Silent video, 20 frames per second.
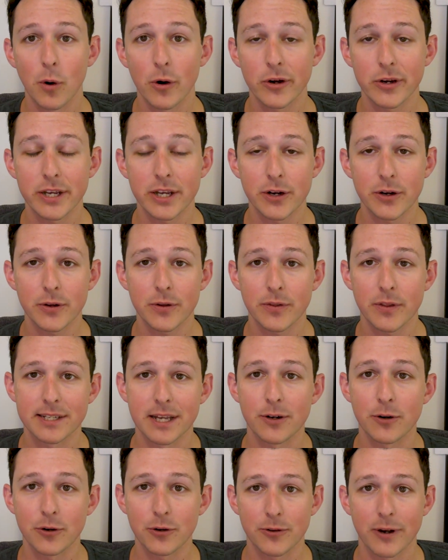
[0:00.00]
more here
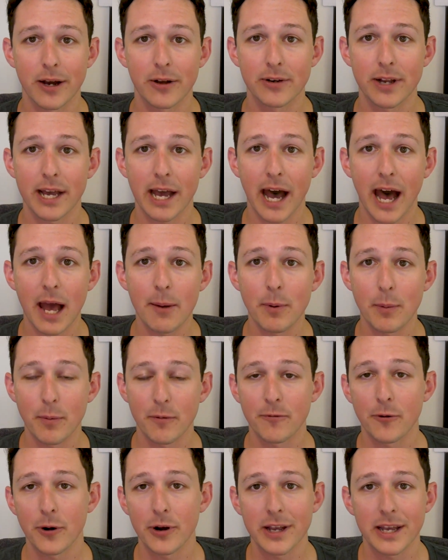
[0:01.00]
centered around A I, but
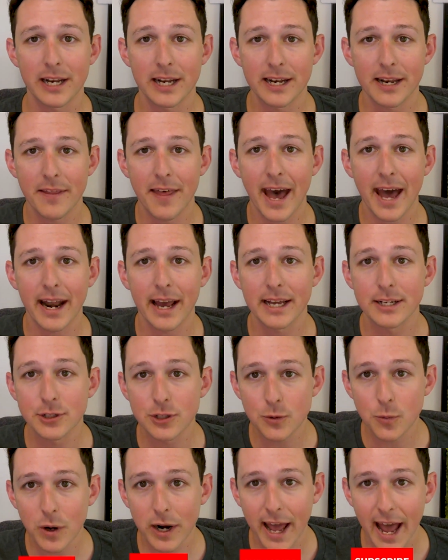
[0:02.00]
before I get into that, I
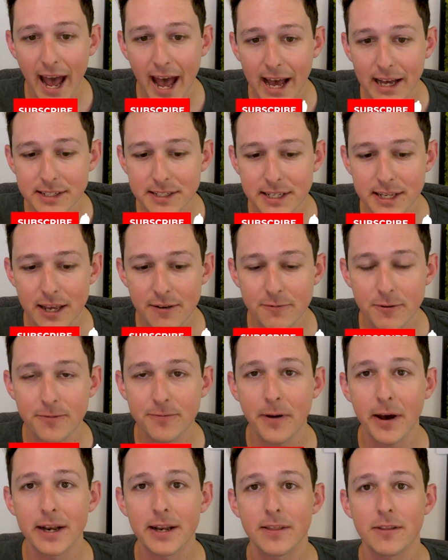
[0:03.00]
do want to ask, if
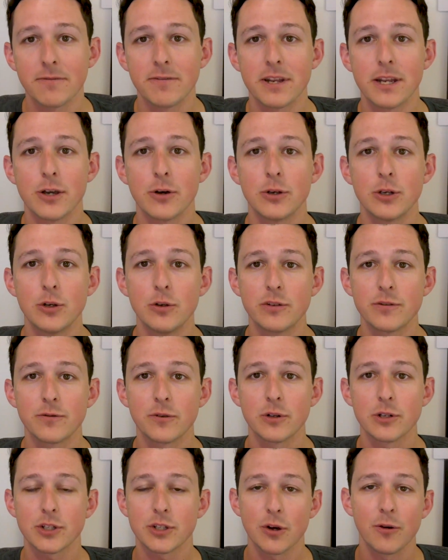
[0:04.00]
you're finding the video
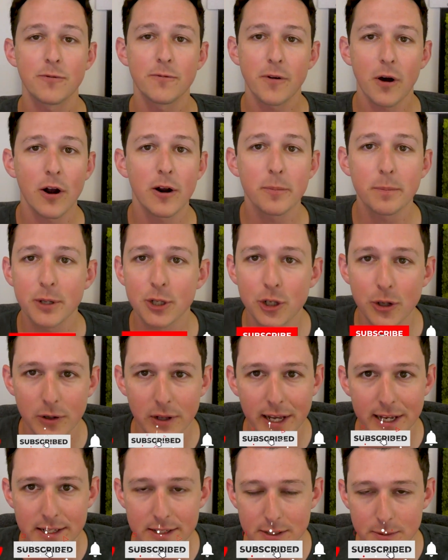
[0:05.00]
useful so far, be sure
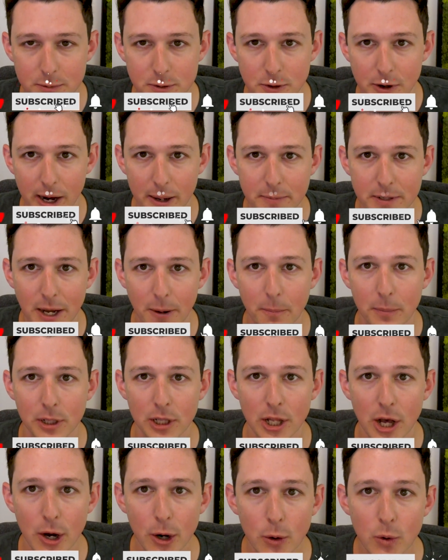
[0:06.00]
to like and subscribe down
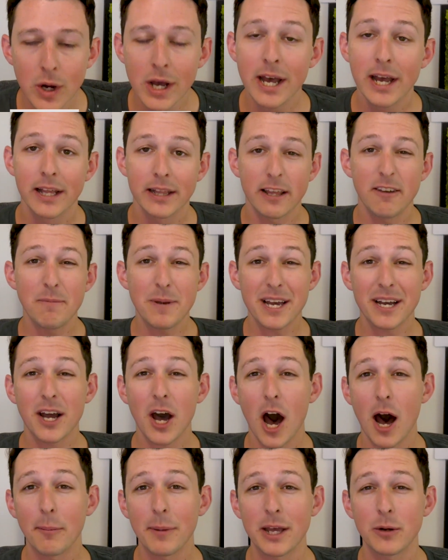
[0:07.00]
below. Leave me a
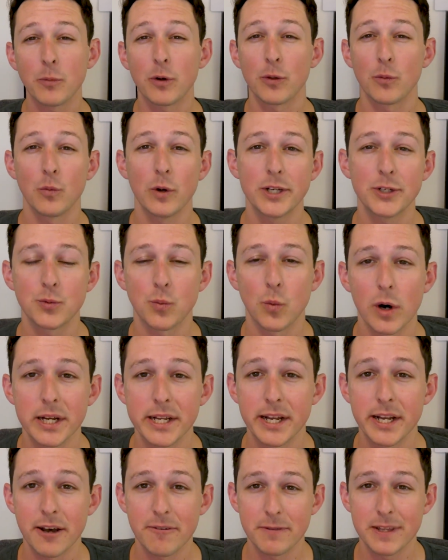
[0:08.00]
comment with which
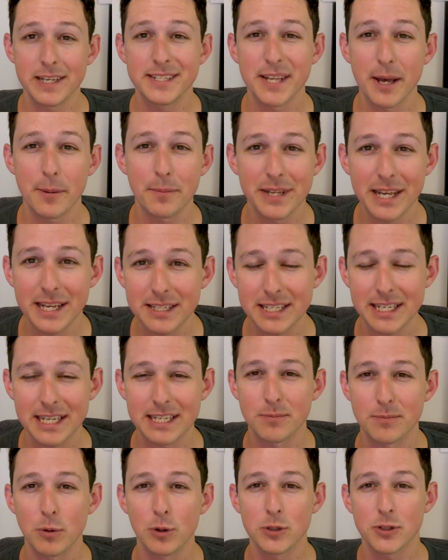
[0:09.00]
one of these updates
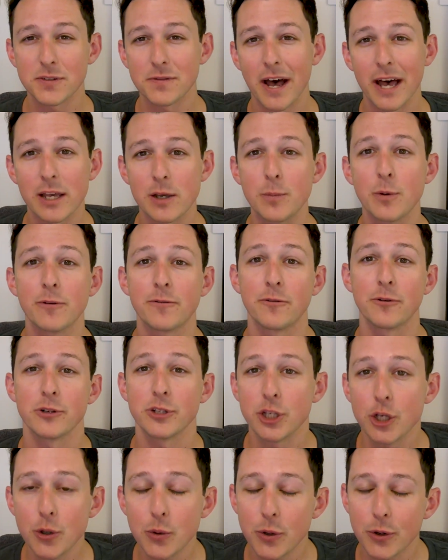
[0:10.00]
is most valuable for
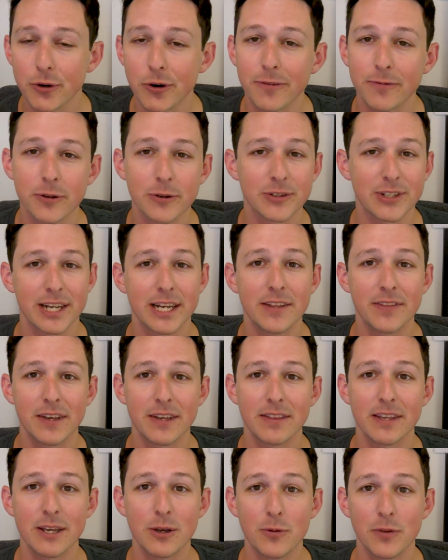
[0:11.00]
you, or if there's
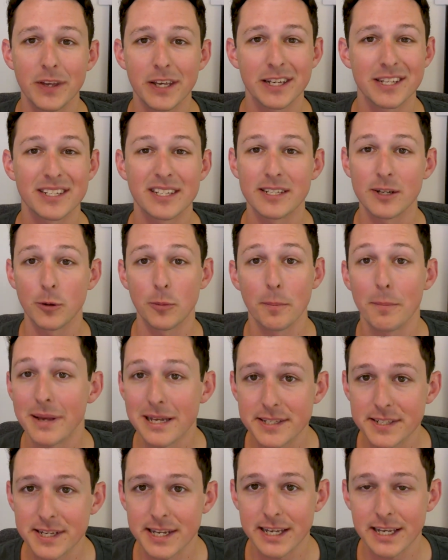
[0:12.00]
anything that you think is still
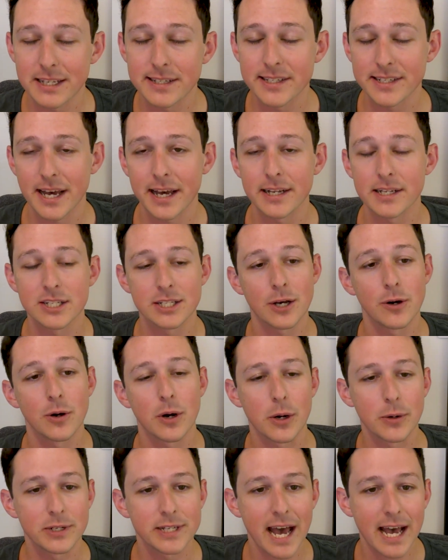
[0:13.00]
missing inside a
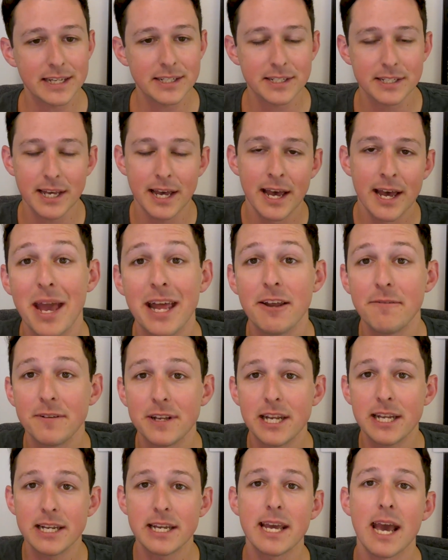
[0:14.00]
Zoho Desk. And if
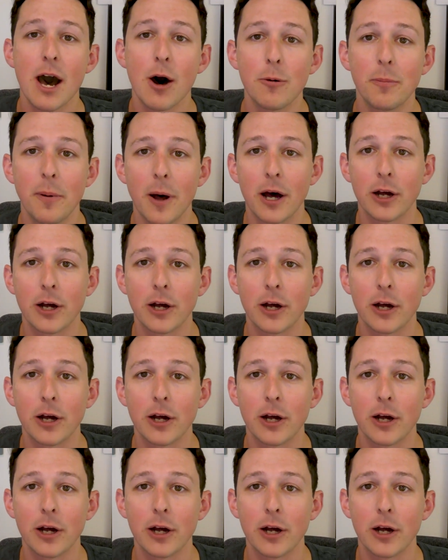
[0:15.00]
you need any help